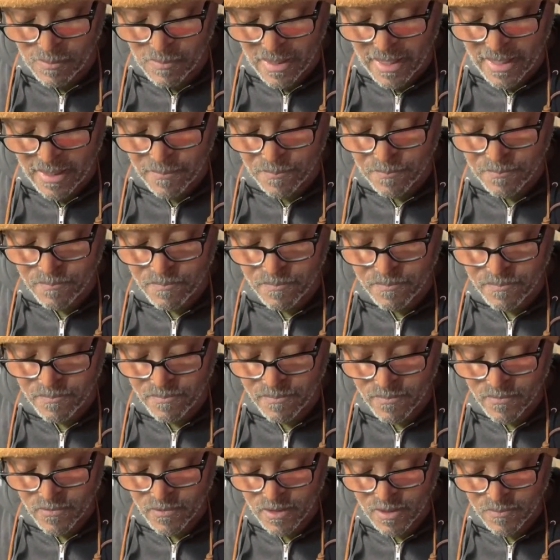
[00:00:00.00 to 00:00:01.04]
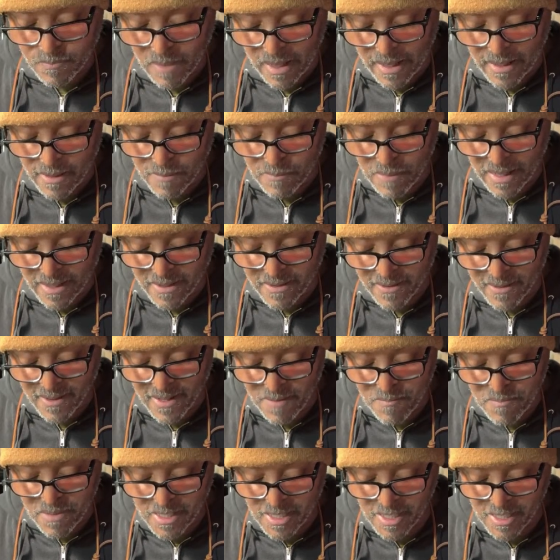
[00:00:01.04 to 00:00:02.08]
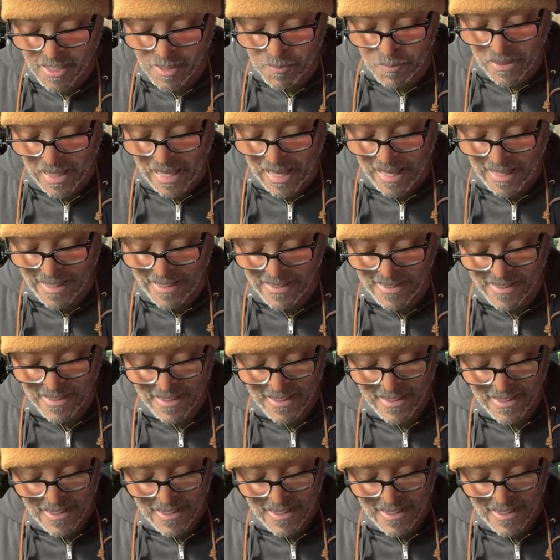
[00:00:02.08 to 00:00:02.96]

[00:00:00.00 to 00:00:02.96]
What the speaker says: in my current business plan,